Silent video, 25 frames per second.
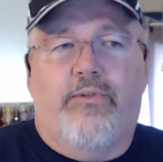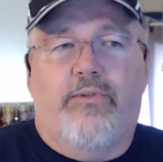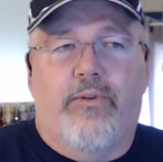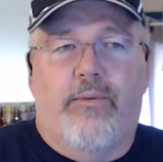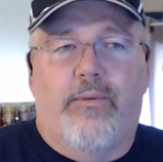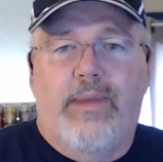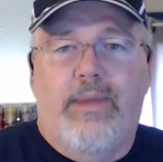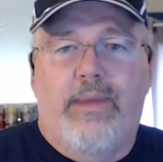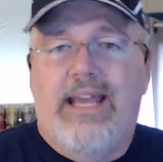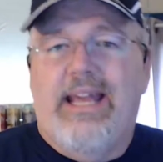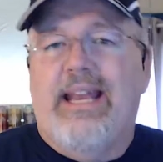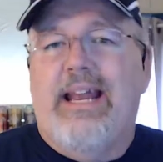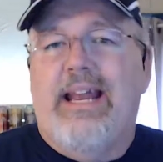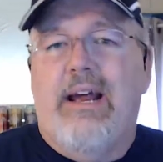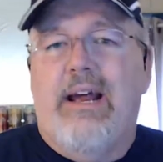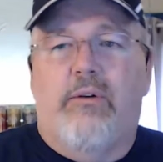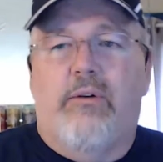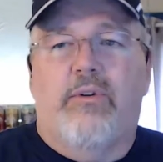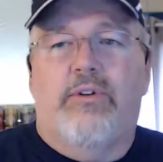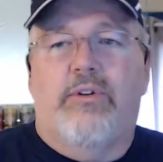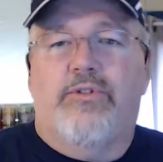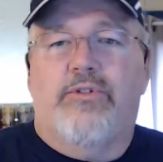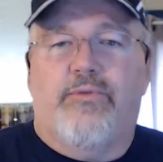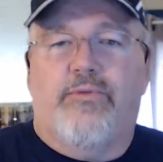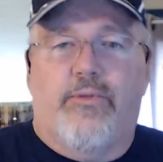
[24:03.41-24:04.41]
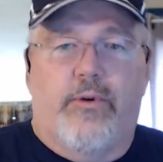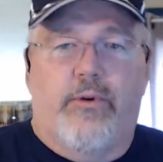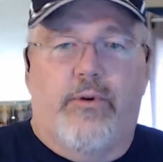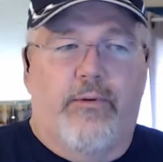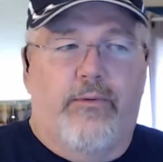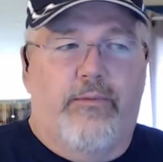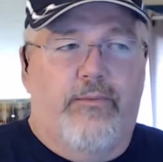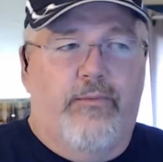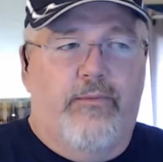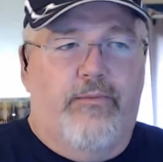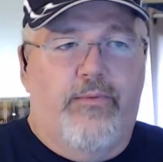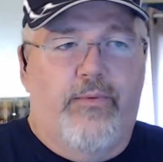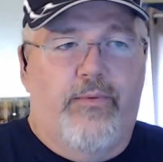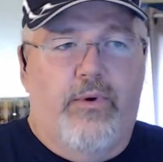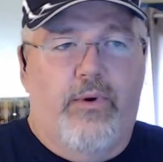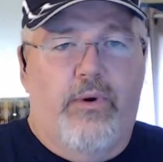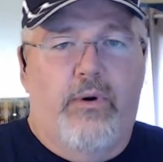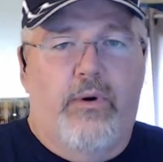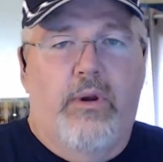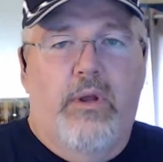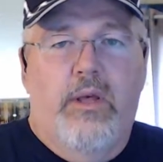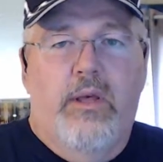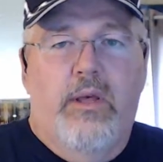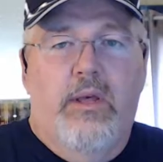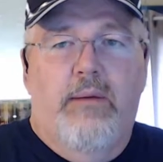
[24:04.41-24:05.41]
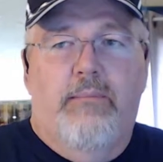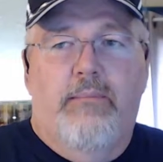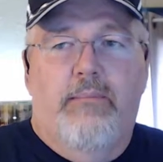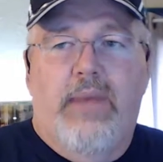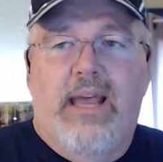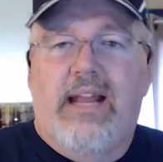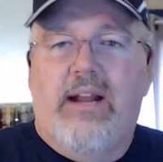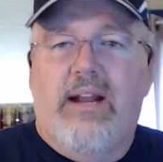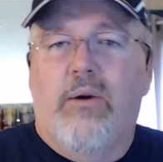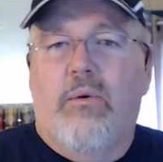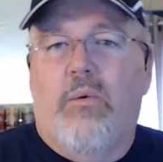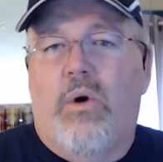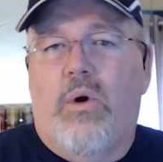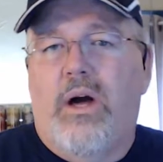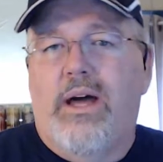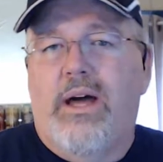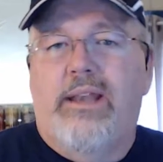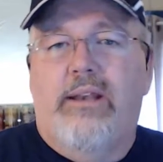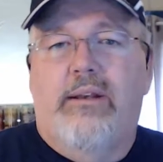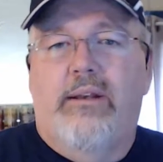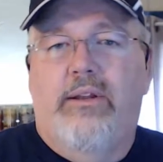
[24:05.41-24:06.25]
for man hours, for megawatt,